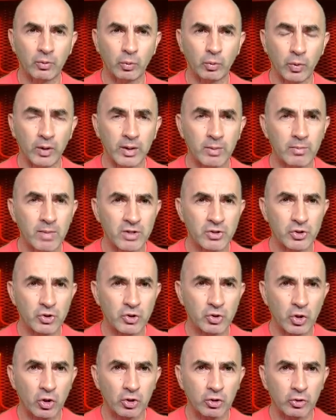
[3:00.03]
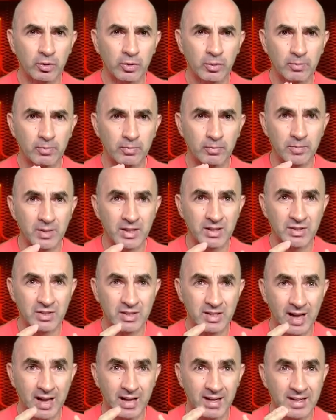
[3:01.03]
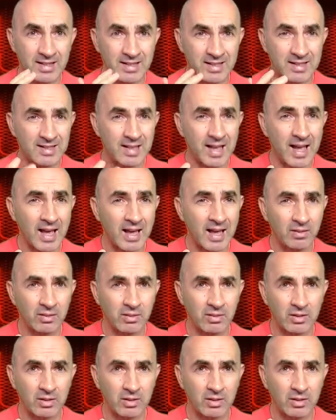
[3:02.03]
we must not misunderstand